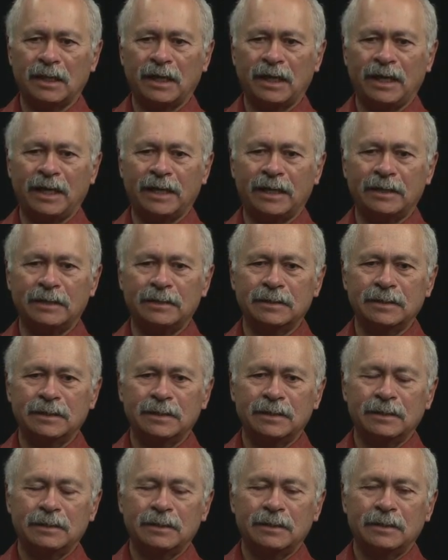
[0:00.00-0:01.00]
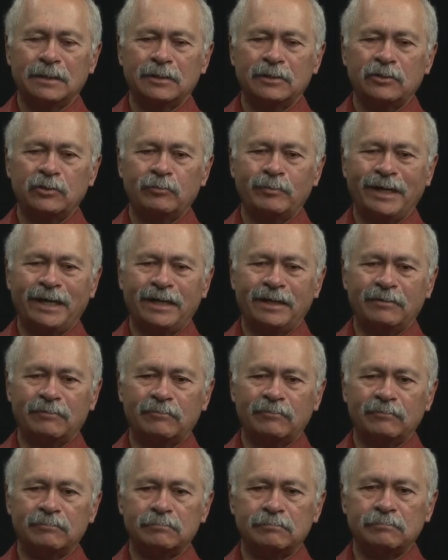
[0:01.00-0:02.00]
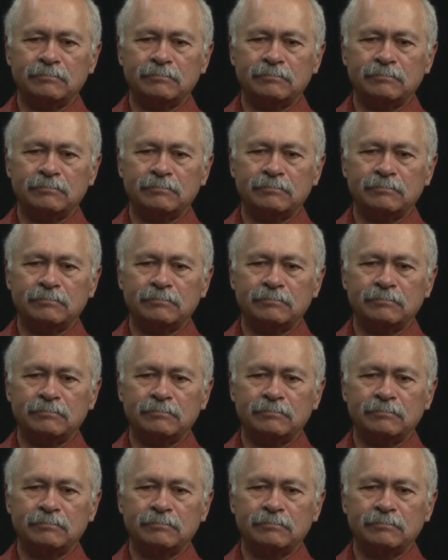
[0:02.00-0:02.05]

and you may have